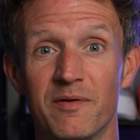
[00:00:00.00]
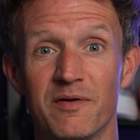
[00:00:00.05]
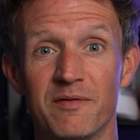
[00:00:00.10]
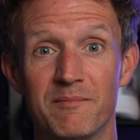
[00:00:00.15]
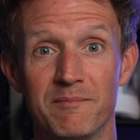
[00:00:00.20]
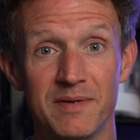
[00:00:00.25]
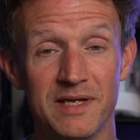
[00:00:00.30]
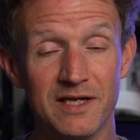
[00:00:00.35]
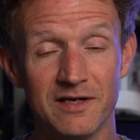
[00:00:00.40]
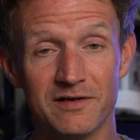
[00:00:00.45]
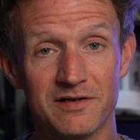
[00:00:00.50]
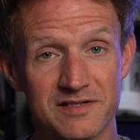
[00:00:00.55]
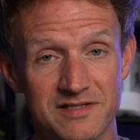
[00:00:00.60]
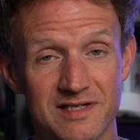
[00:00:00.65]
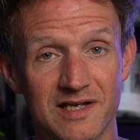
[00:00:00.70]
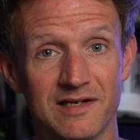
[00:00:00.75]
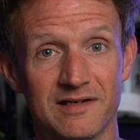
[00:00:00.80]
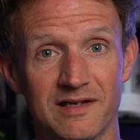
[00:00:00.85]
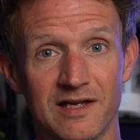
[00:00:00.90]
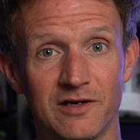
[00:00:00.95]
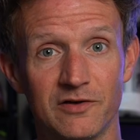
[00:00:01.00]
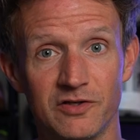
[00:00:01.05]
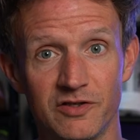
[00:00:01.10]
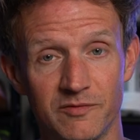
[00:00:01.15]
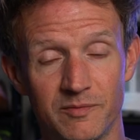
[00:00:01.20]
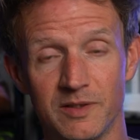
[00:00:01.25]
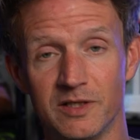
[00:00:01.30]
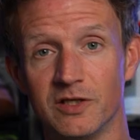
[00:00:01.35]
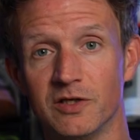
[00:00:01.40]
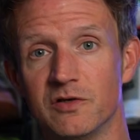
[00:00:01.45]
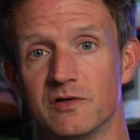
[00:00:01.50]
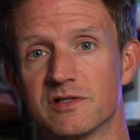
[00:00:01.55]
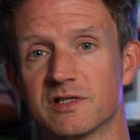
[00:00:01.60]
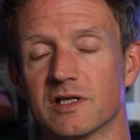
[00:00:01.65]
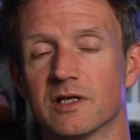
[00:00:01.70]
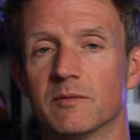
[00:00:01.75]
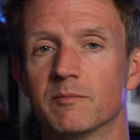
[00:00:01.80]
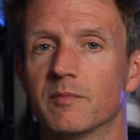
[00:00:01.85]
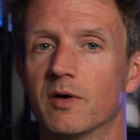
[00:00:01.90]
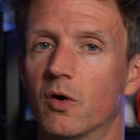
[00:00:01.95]
me understand how you've been using
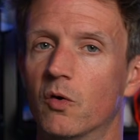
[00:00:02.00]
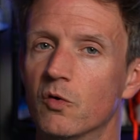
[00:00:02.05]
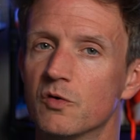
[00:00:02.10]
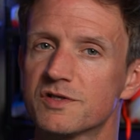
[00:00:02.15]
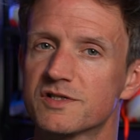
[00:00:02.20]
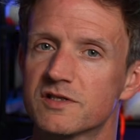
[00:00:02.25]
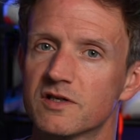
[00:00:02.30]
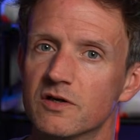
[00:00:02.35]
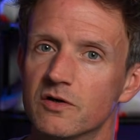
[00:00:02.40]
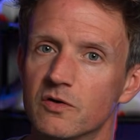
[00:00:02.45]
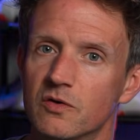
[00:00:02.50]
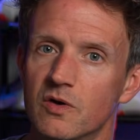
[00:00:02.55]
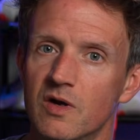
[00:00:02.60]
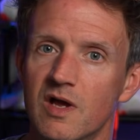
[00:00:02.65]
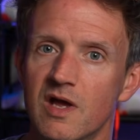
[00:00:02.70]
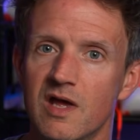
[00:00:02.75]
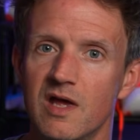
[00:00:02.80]
them, but also